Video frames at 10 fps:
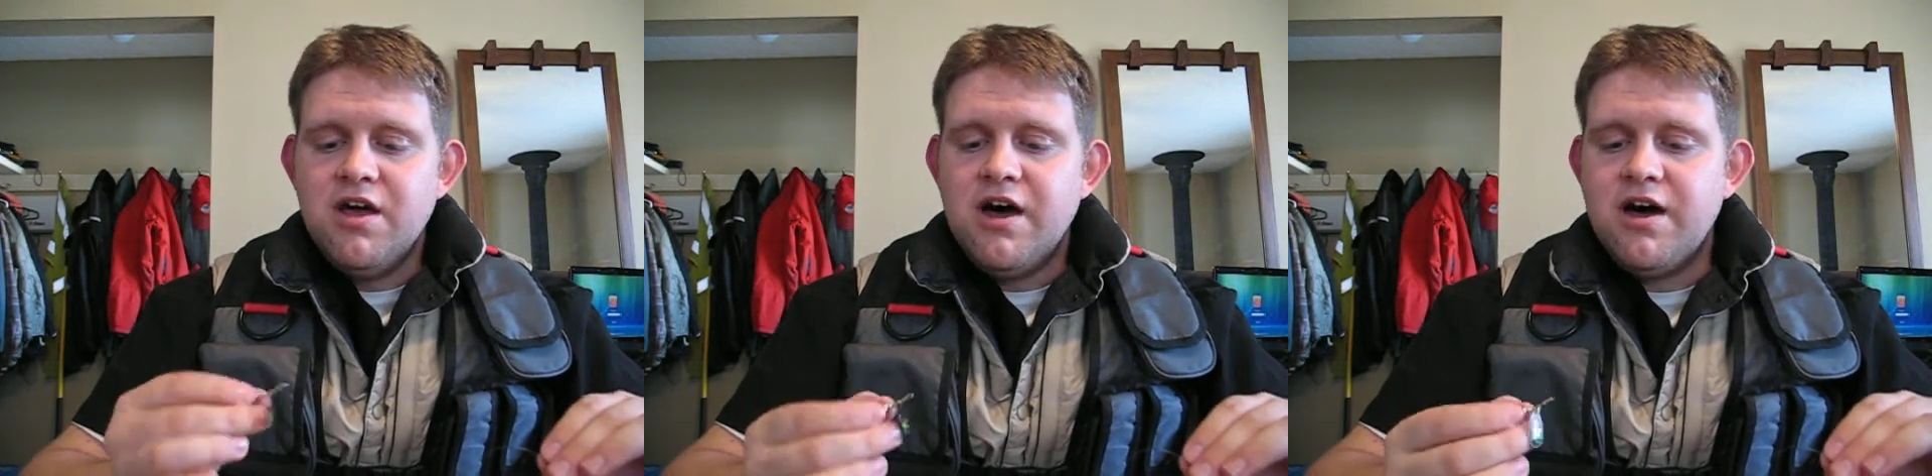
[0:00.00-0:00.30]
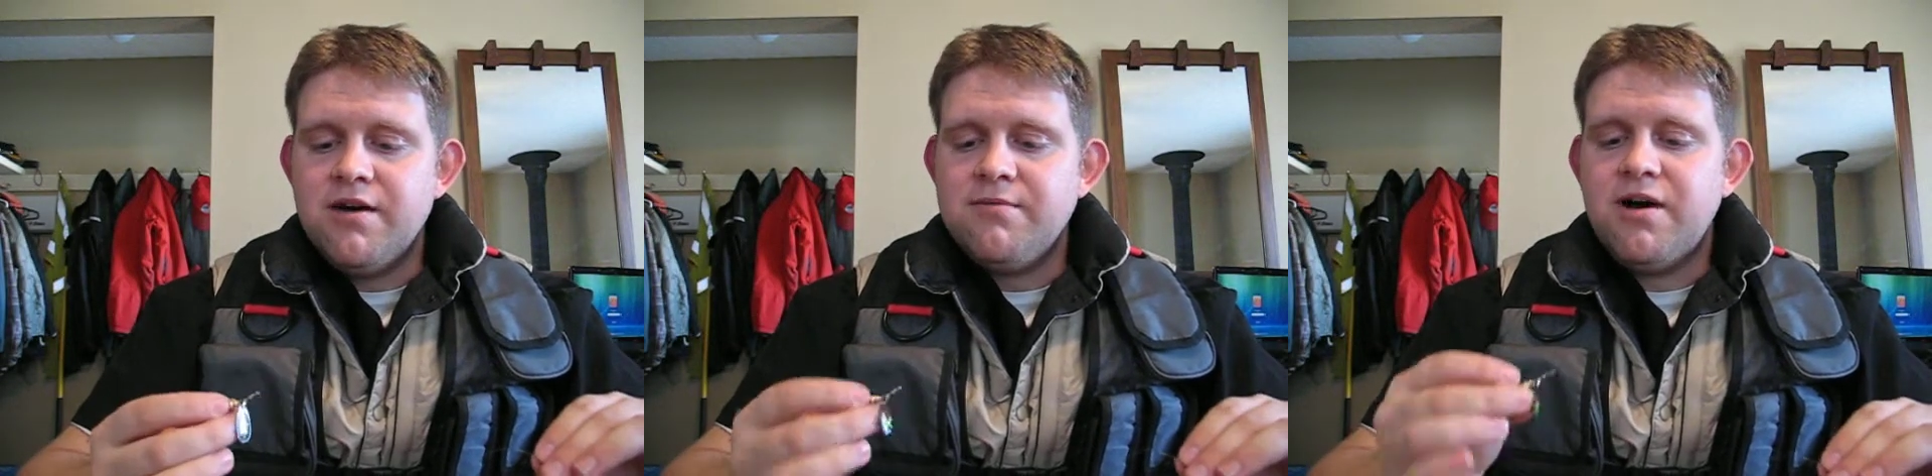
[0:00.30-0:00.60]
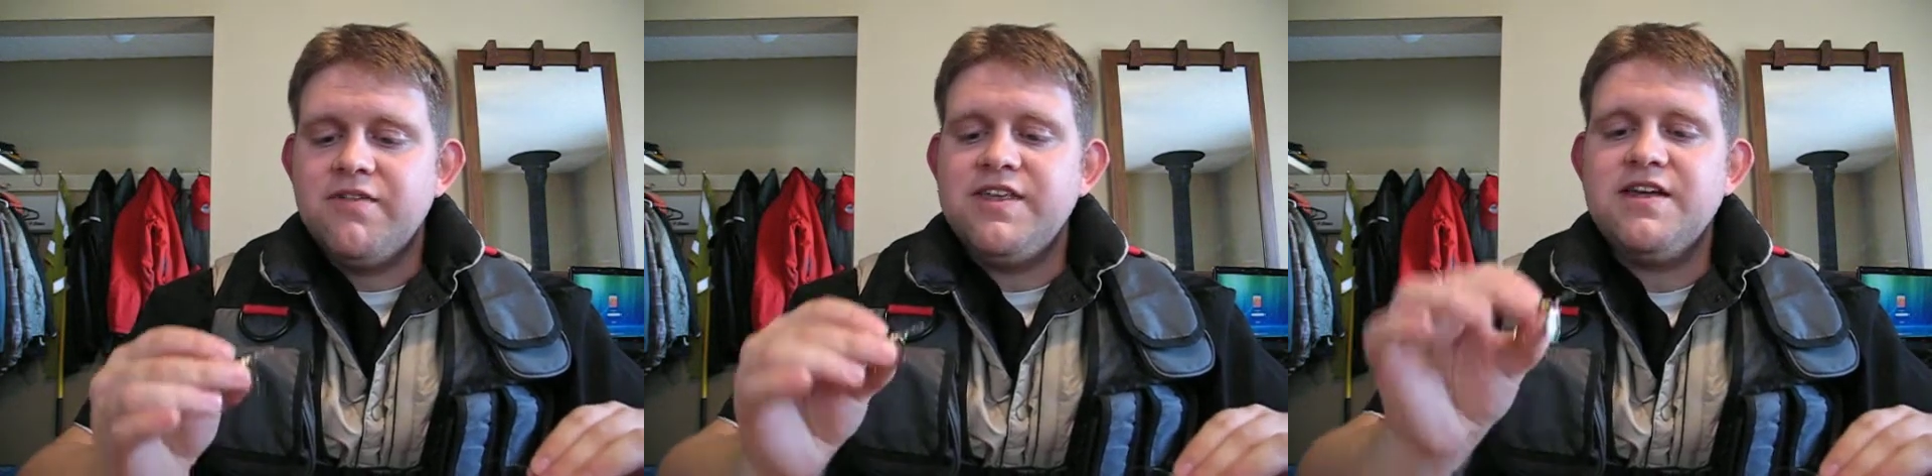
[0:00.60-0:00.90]

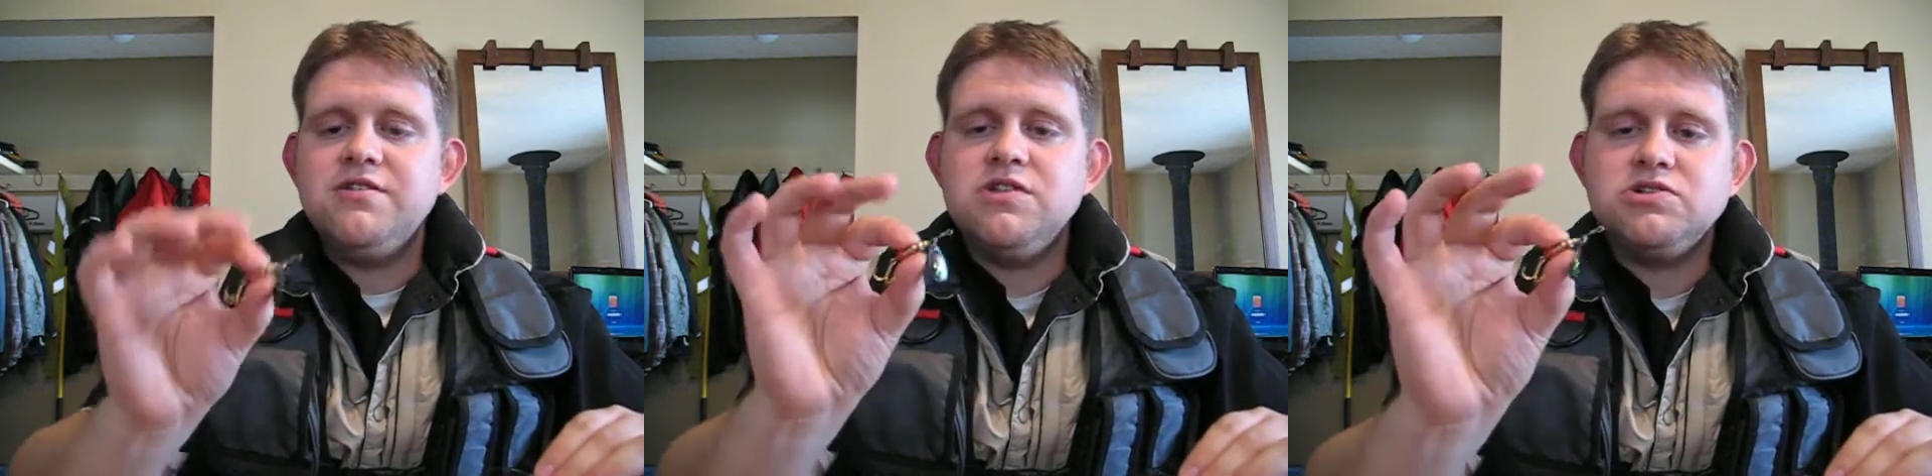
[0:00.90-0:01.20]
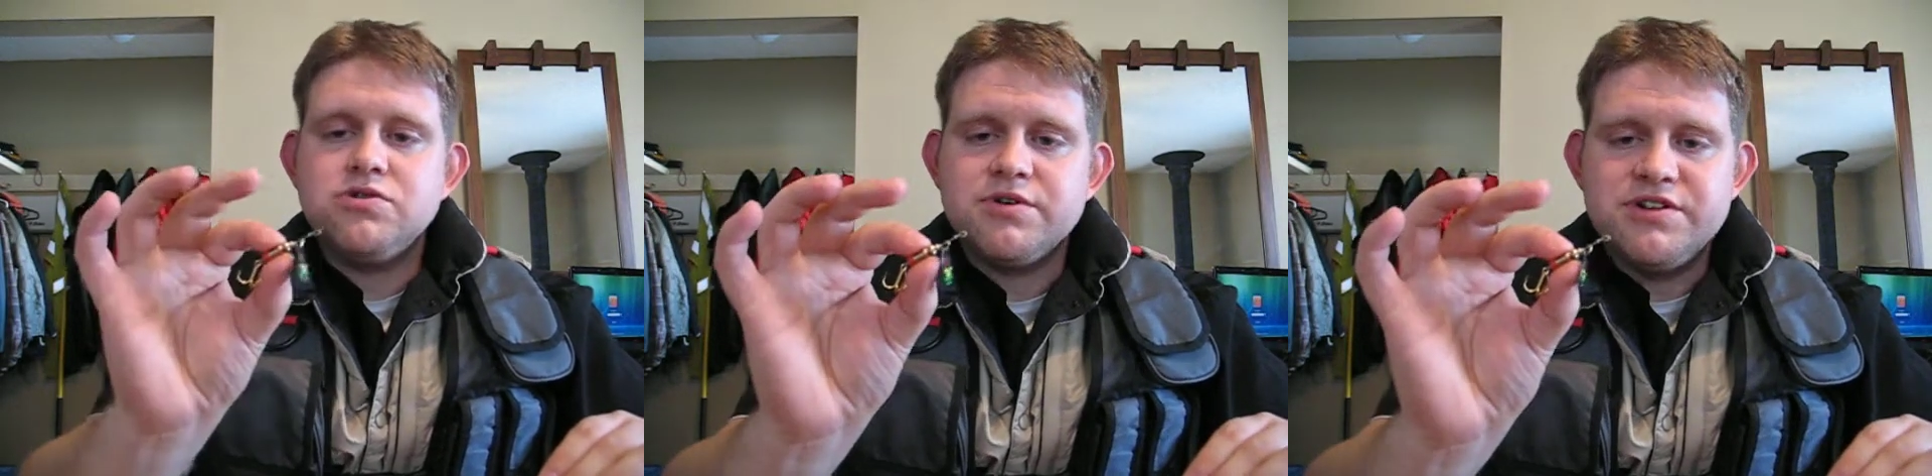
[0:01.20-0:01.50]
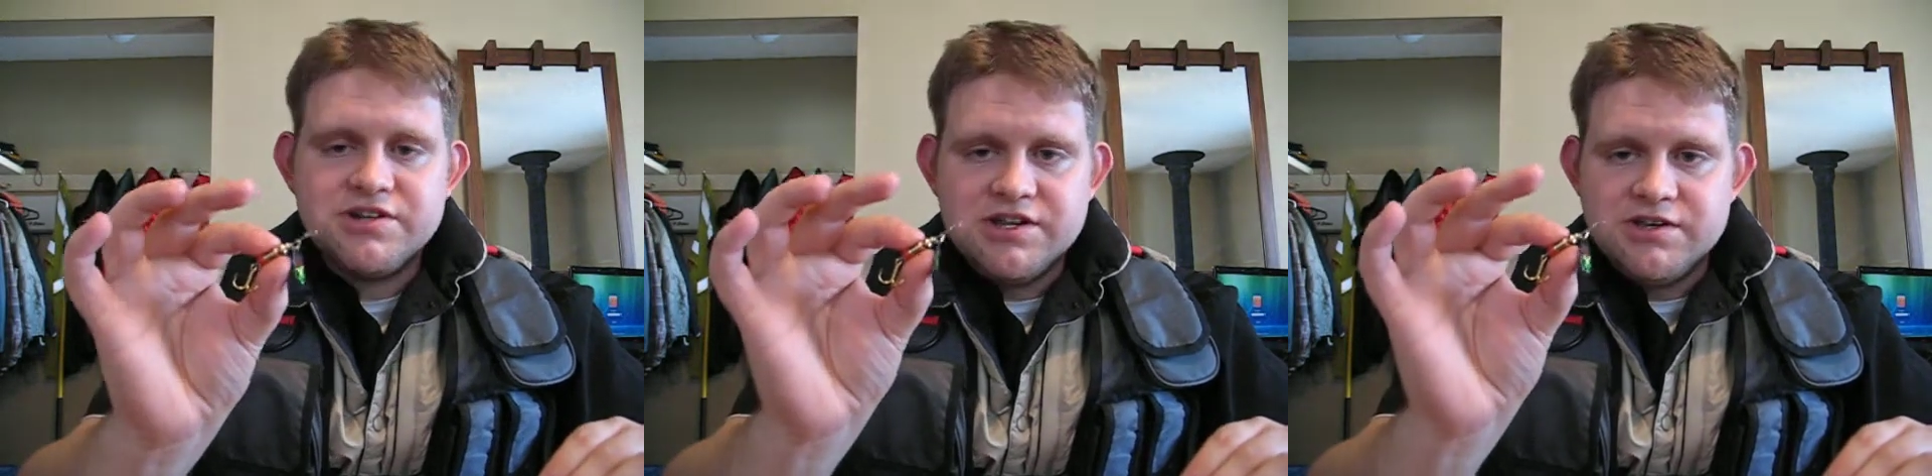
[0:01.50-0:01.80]
On the end of the lure,
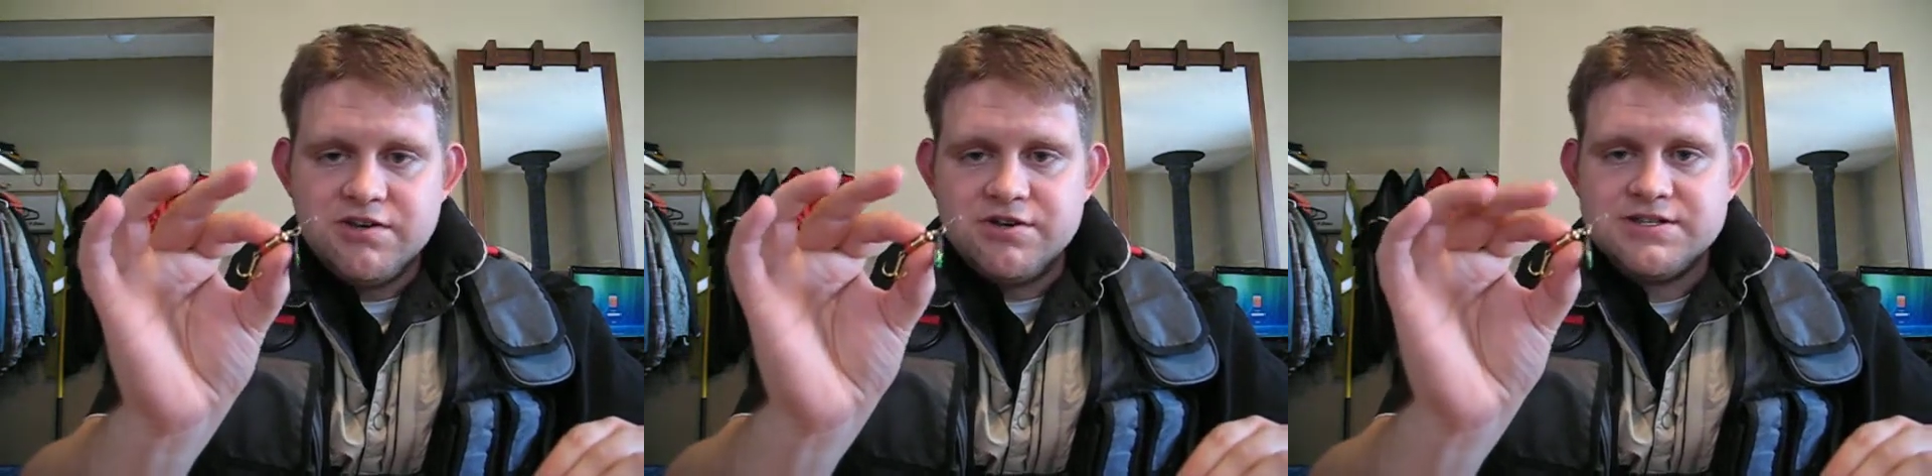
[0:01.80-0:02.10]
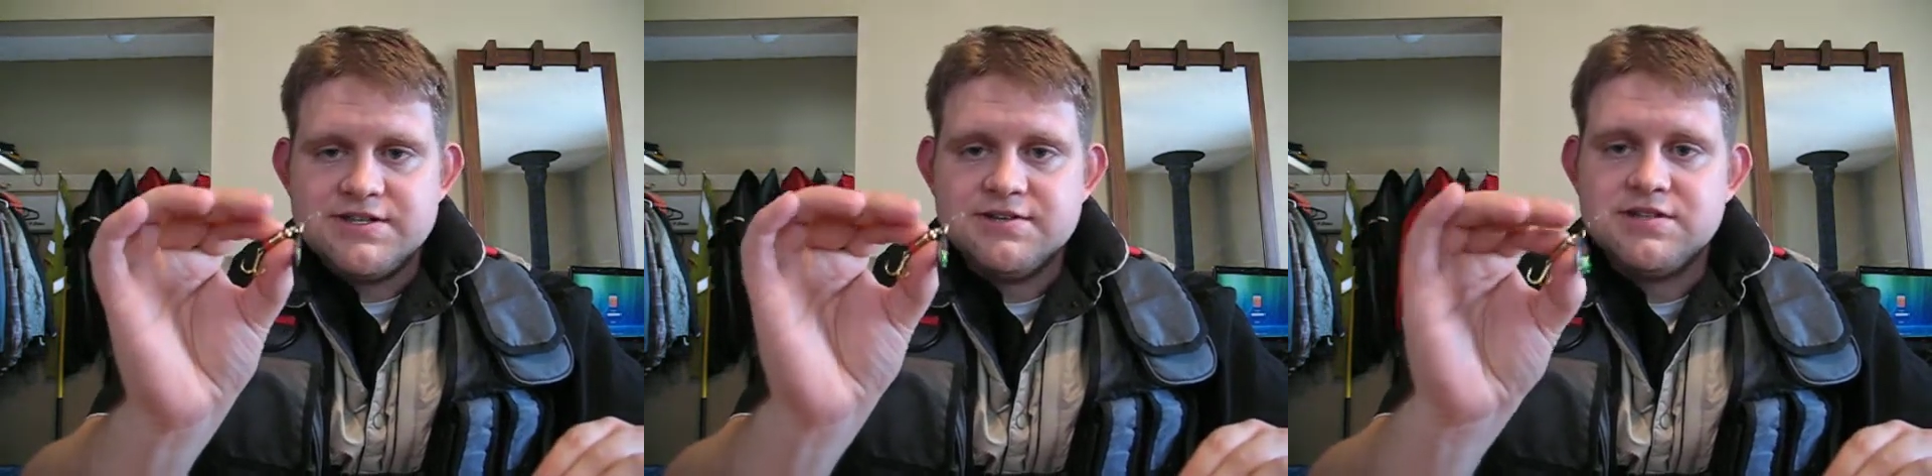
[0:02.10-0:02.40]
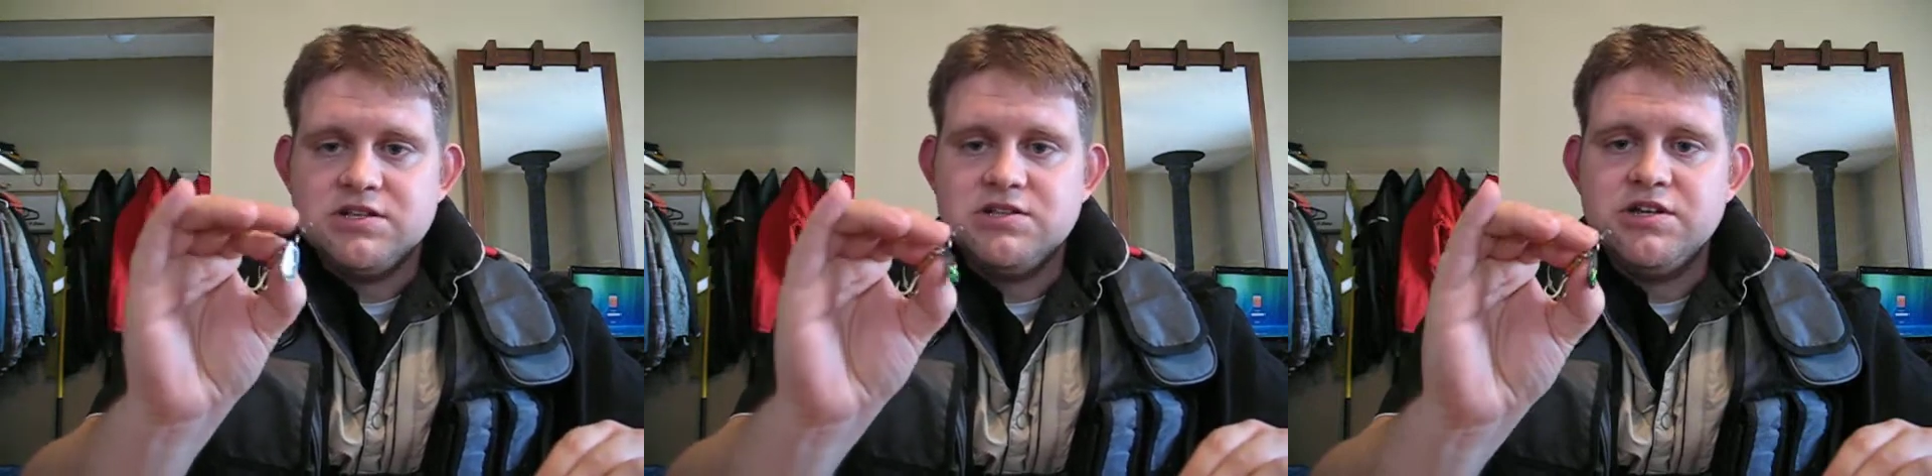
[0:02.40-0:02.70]
you're going to notice there's
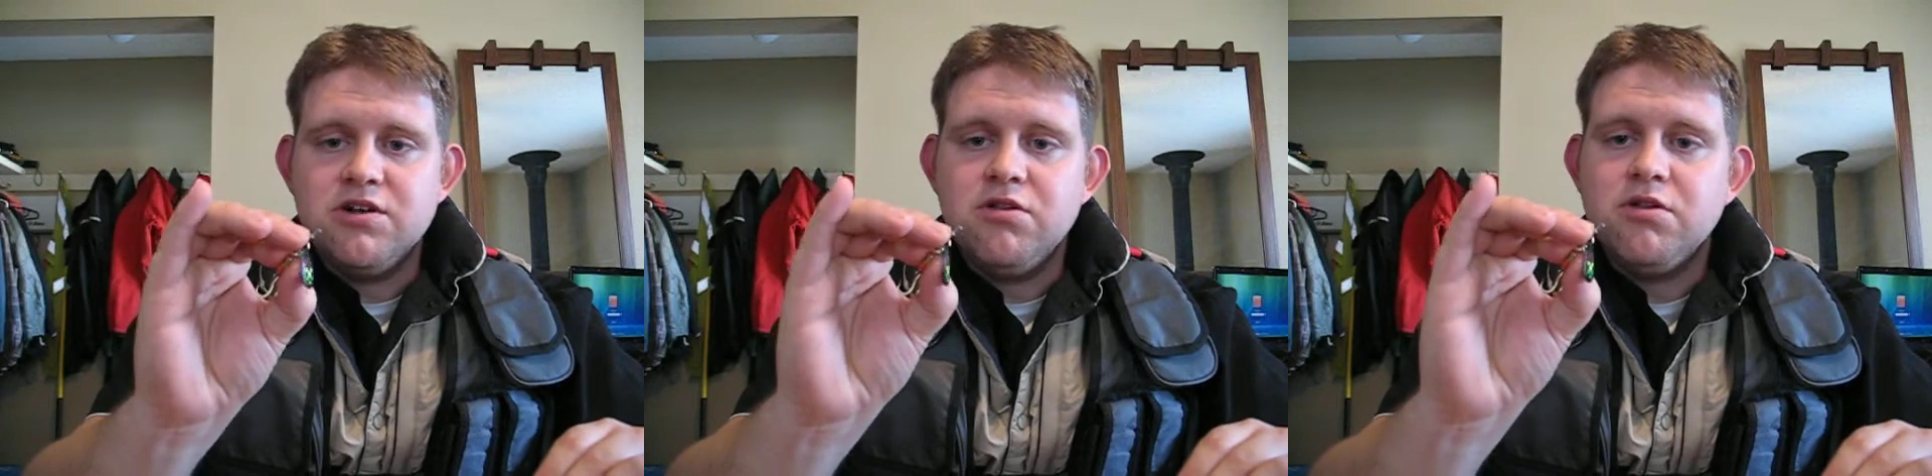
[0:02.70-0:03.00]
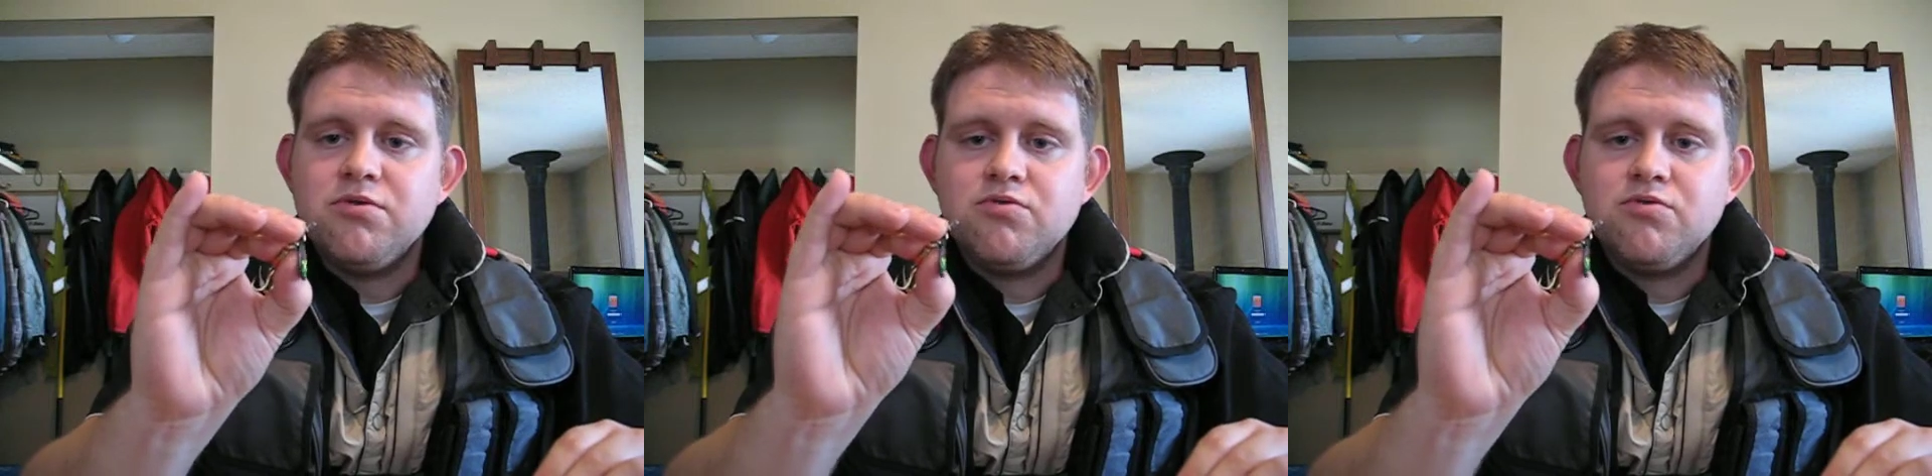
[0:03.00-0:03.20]
a little